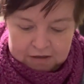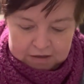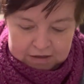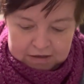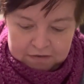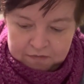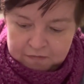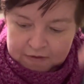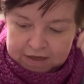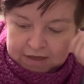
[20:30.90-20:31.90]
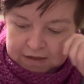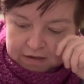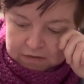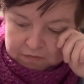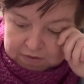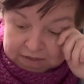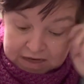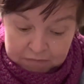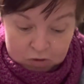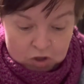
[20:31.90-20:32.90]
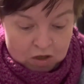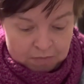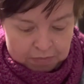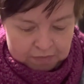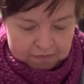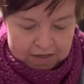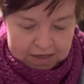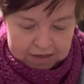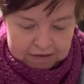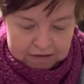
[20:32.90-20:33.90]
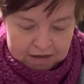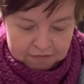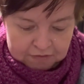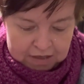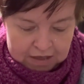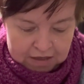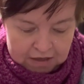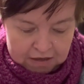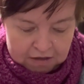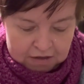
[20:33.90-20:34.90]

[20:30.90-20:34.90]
And then in the same shop they had lovely